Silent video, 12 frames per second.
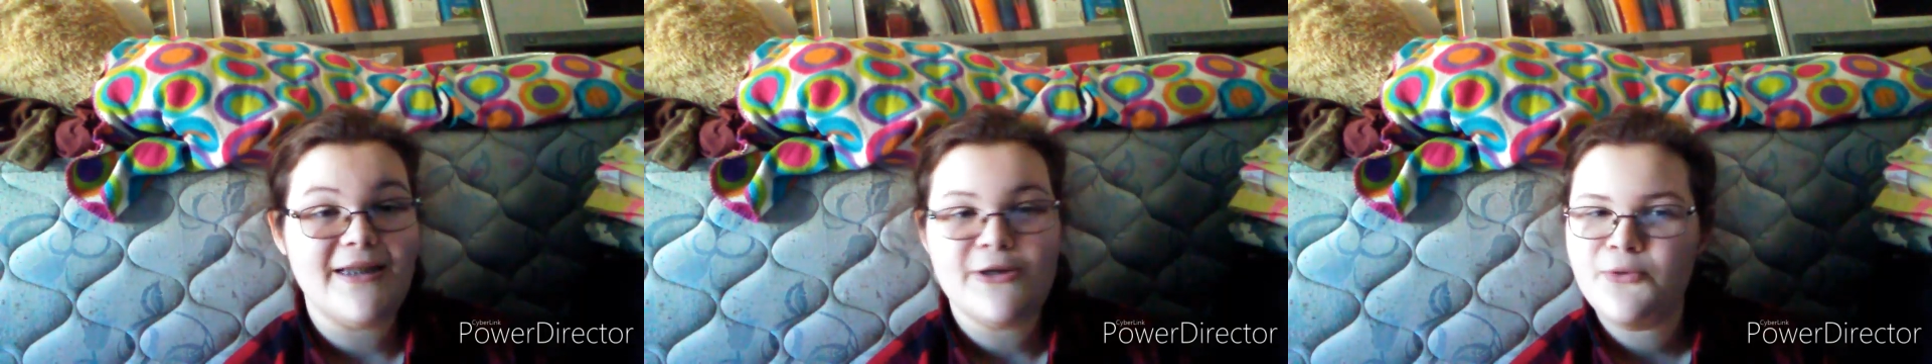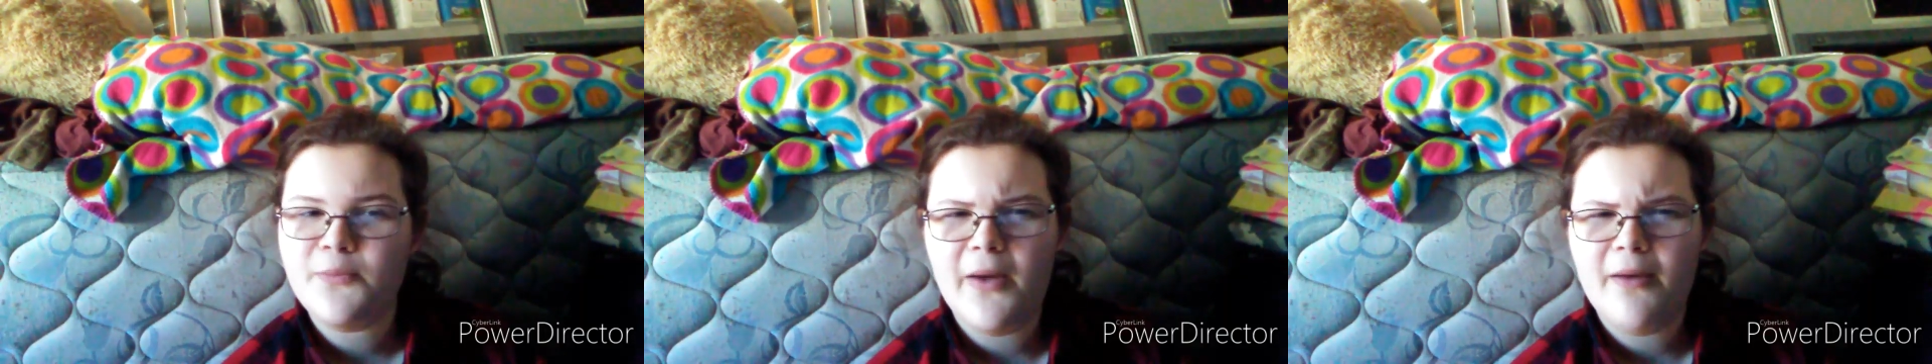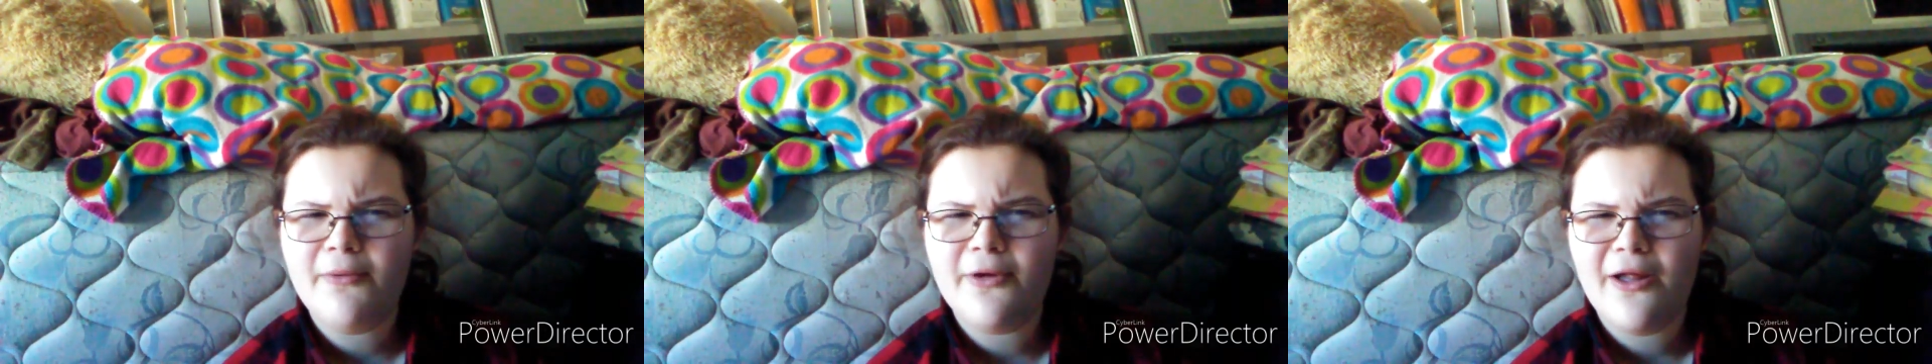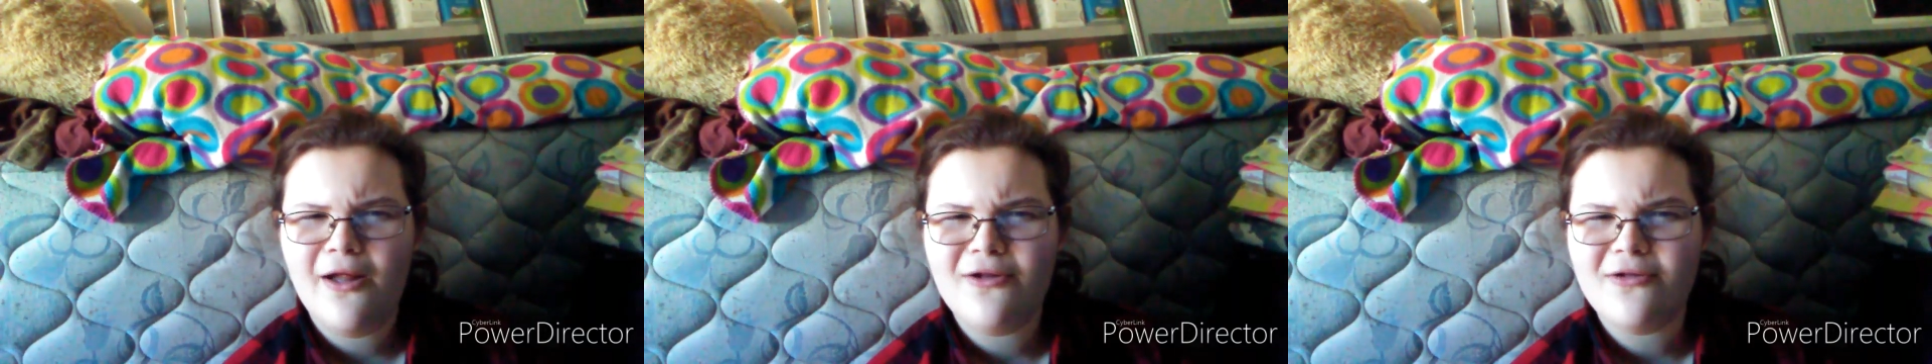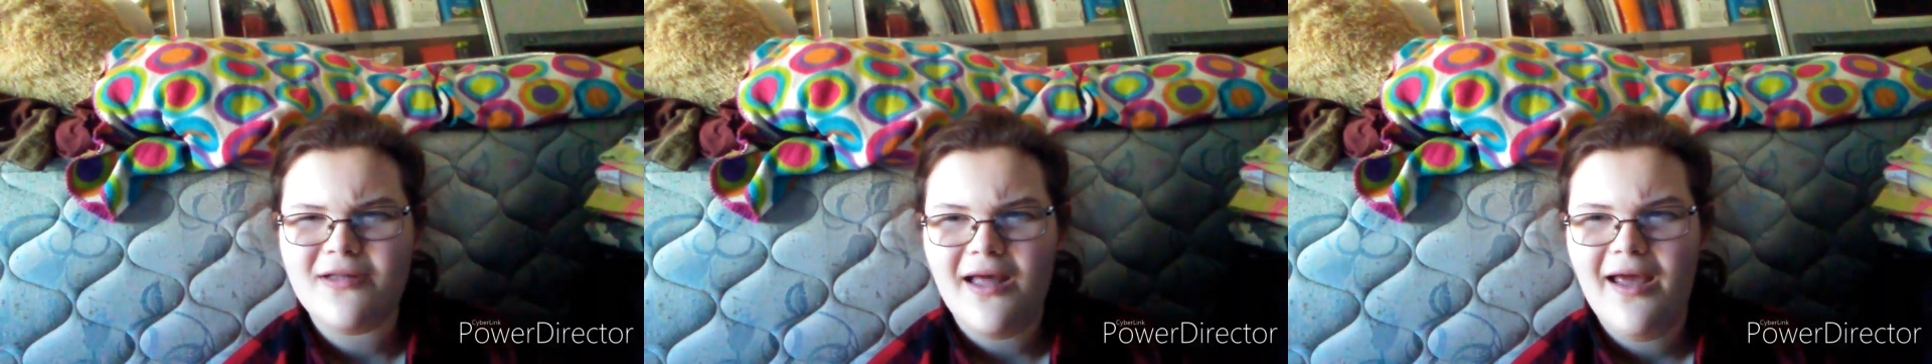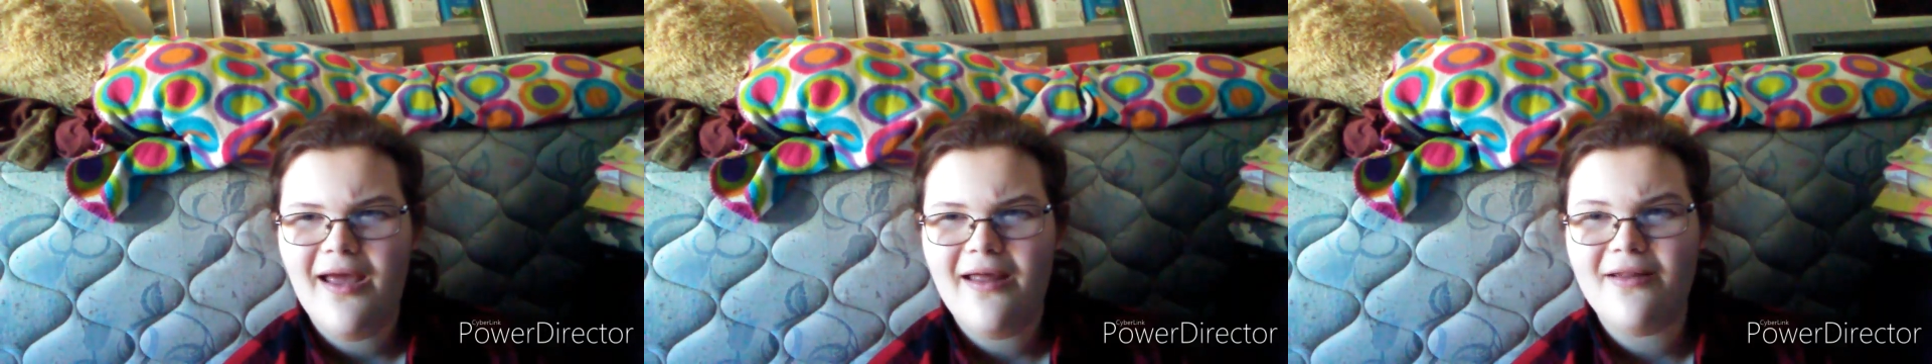the true primary colors.
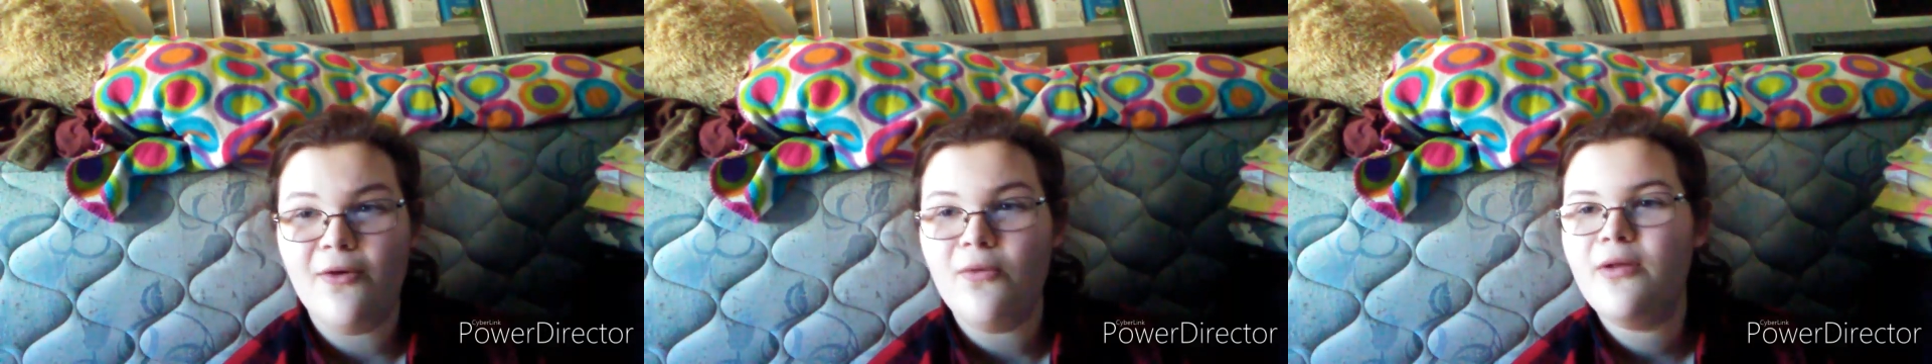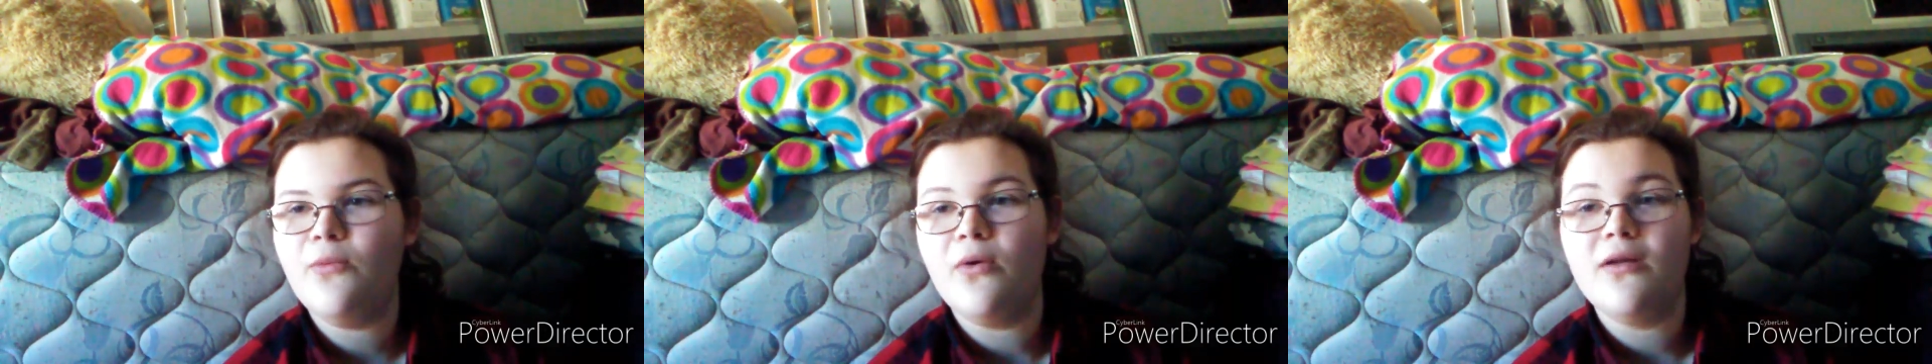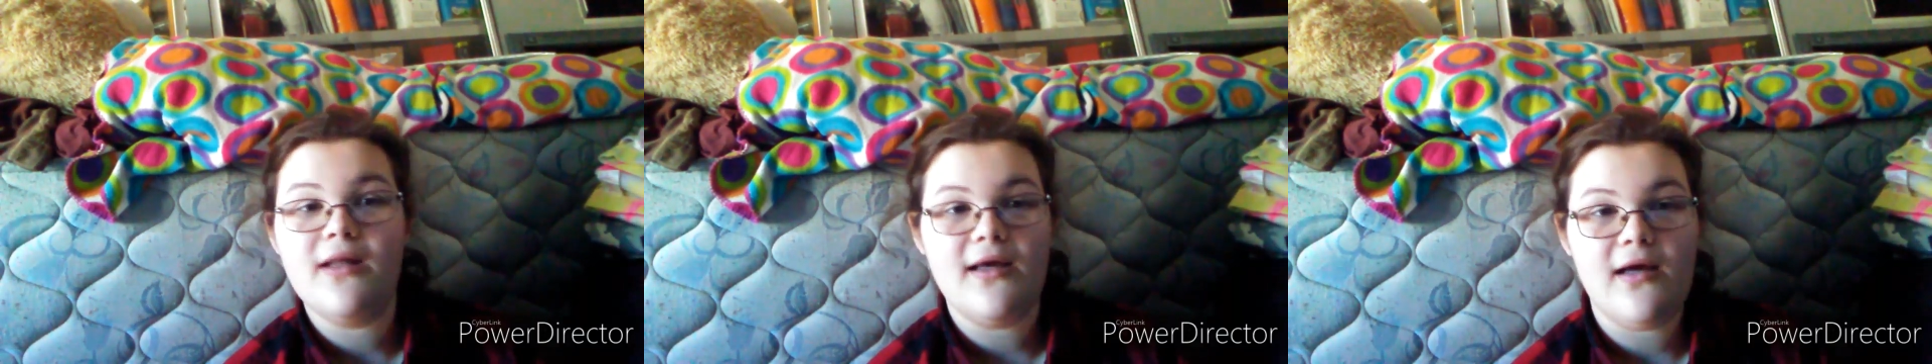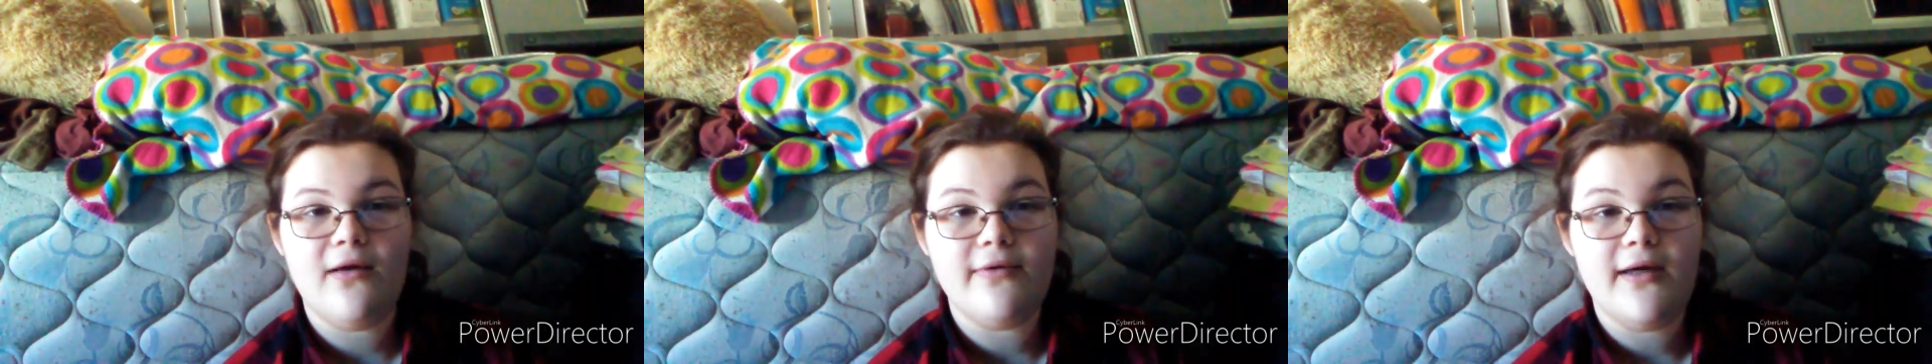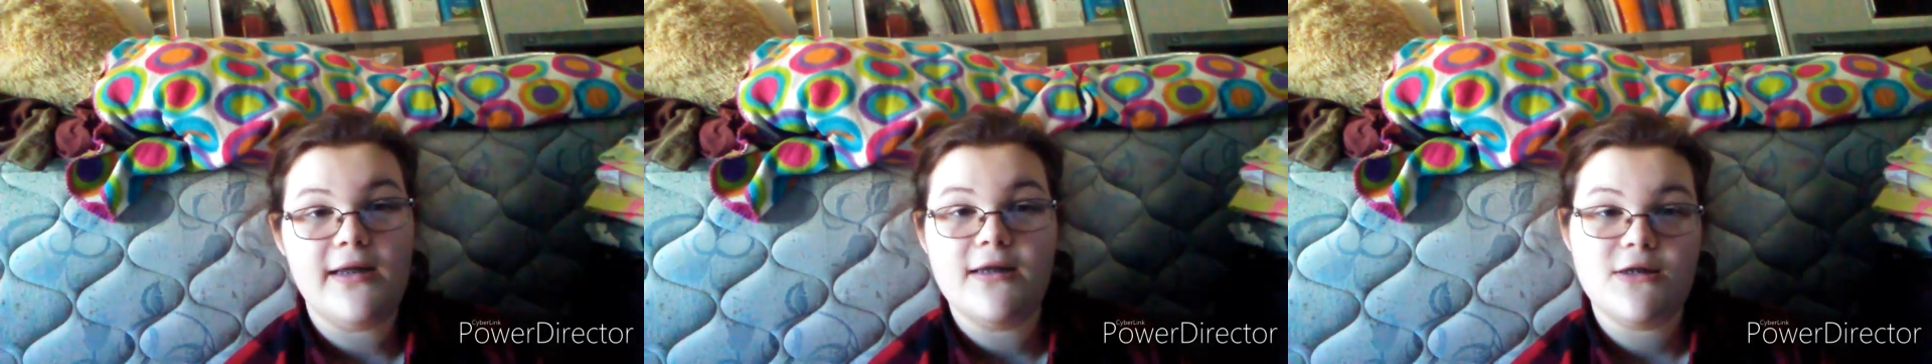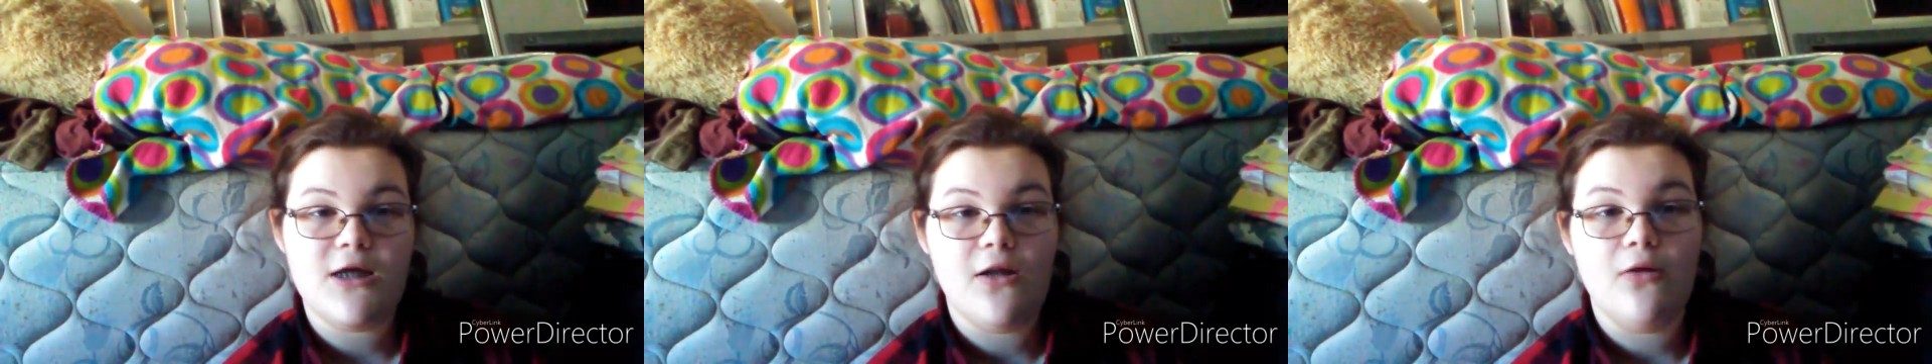The only one they got right
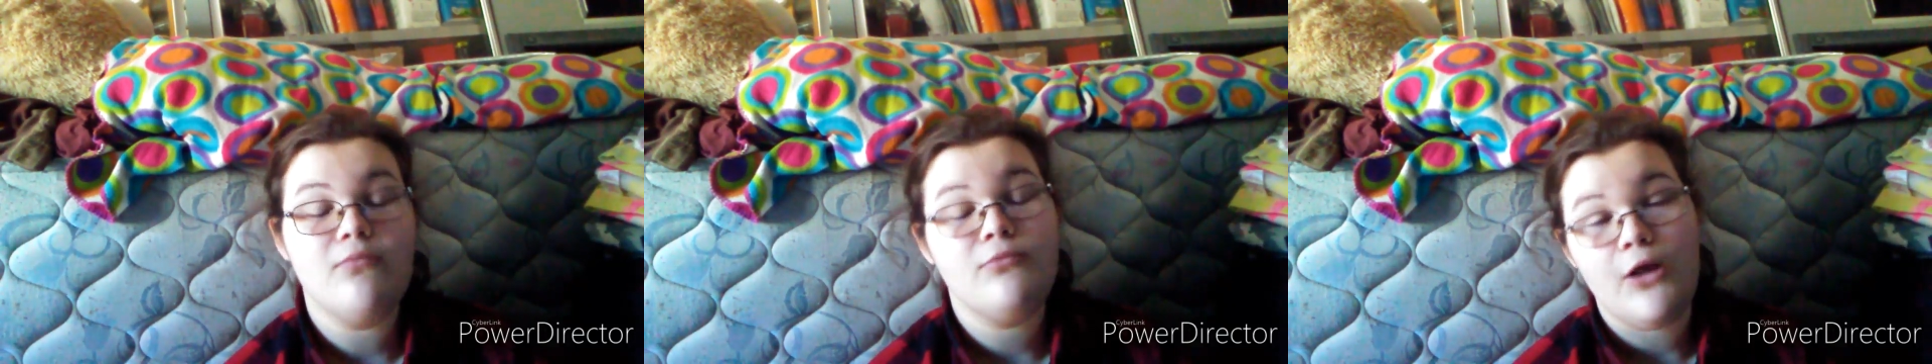is yellow.